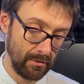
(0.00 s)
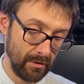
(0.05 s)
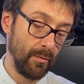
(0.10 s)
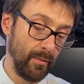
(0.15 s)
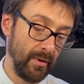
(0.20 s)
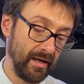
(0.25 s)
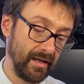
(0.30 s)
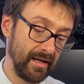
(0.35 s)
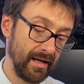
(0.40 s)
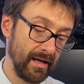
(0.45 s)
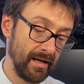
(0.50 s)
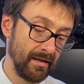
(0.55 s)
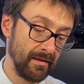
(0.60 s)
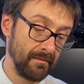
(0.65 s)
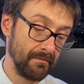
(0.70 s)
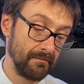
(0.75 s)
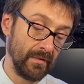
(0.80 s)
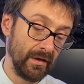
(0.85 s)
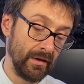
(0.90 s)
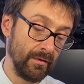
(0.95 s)
we can
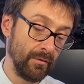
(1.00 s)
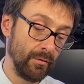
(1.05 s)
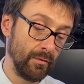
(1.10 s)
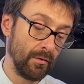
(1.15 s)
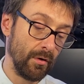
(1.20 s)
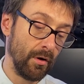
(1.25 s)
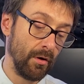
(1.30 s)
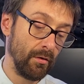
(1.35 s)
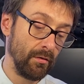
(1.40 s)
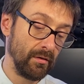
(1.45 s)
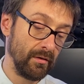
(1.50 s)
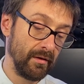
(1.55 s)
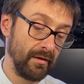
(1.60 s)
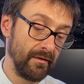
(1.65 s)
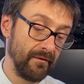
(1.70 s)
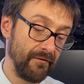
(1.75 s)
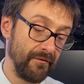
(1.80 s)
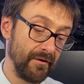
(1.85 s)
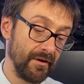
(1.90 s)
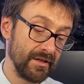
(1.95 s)
do all the
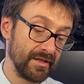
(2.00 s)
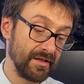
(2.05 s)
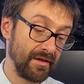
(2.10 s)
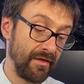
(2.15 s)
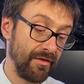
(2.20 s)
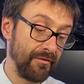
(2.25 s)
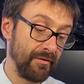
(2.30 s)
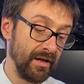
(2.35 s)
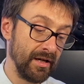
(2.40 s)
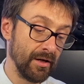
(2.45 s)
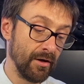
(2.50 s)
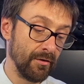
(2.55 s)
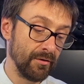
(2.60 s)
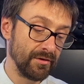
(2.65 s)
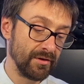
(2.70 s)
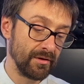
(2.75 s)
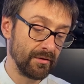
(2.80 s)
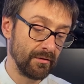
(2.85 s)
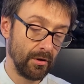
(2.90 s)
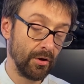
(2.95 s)
first 3
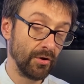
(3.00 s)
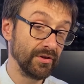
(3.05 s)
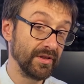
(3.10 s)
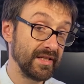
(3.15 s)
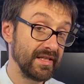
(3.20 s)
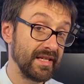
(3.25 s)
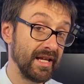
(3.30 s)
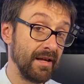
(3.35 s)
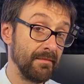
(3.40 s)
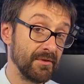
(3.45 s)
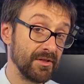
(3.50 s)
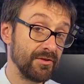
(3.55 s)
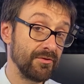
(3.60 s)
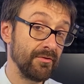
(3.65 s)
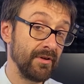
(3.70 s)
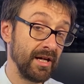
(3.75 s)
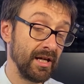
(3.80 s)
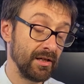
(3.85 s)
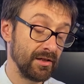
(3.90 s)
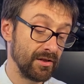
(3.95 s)
notes on the same
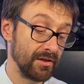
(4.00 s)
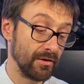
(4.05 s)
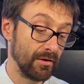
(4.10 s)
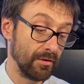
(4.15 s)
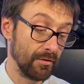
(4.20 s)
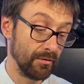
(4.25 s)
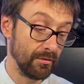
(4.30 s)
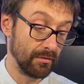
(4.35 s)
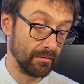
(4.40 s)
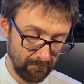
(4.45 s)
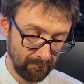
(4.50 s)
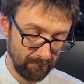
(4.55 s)
string, so